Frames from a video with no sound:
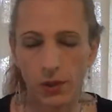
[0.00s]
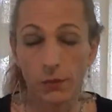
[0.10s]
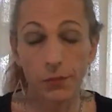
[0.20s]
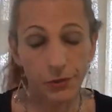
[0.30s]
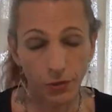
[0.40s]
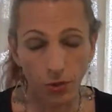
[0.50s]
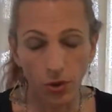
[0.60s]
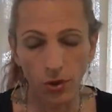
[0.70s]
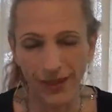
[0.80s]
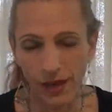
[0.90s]
But they're
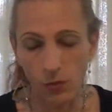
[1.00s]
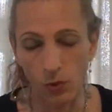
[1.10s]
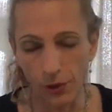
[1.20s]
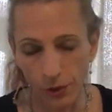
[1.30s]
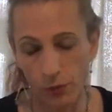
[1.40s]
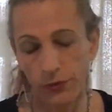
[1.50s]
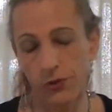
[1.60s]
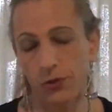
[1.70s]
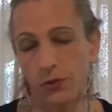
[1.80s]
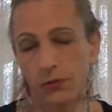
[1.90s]
all that one
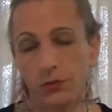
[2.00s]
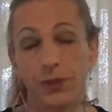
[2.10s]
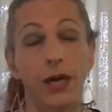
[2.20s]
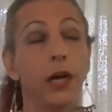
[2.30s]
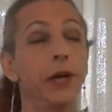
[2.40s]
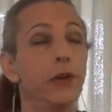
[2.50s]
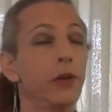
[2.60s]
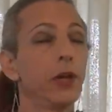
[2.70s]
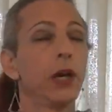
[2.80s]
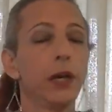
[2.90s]
oversoul, higher
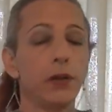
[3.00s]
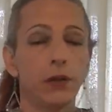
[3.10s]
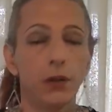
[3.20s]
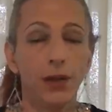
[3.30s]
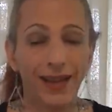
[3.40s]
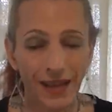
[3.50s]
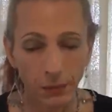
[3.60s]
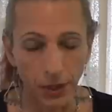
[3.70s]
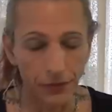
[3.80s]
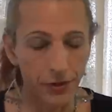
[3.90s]
and higher. How
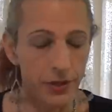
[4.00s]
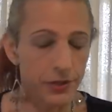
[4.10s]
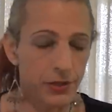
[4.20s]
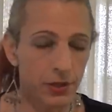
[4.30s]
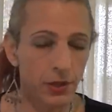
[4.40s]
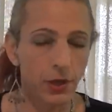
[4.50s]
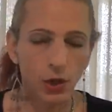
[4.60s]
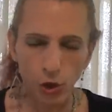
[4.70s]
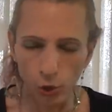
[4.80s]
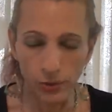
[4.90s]
about this?
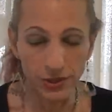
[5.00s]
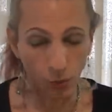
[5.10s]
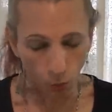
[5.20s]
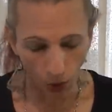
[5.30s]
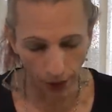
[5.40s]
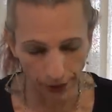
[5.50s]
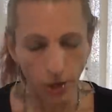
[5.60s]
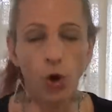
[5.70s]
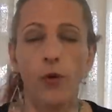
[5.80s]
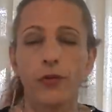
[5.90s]
Who's the one
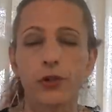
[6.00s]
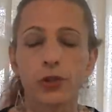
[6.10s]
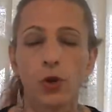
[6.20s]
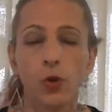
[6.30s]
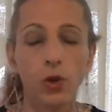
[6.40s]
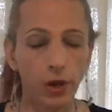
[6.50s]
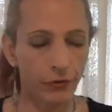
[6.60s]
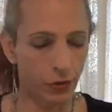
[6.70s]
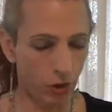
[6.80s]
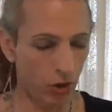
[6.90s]
oversoul
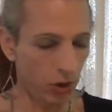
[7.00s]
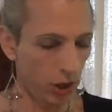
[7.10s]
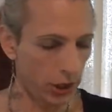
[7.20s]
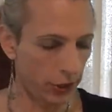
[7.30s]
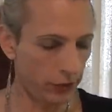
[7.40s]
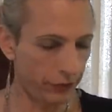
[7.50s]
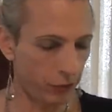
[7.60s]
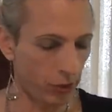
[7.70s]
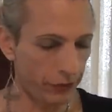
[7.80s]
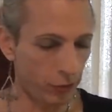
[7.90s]
for all
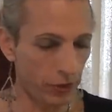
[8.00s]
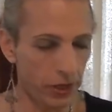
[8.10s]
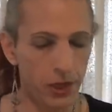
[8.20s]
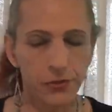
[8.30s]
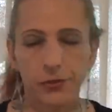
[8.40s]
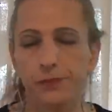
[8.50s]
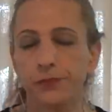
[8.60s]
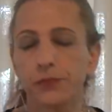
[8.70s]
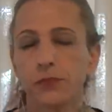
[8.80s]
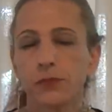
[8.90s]
144,000?
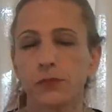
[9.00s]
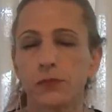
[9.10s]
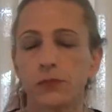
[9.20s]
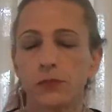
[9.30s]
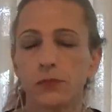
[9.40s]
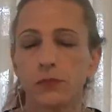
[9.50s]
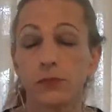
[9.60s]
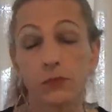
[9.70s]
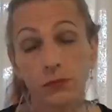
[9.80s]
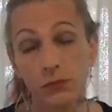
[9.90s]

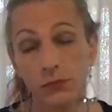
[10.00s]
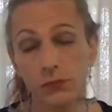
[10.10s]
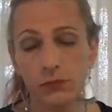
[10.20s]
Hmm?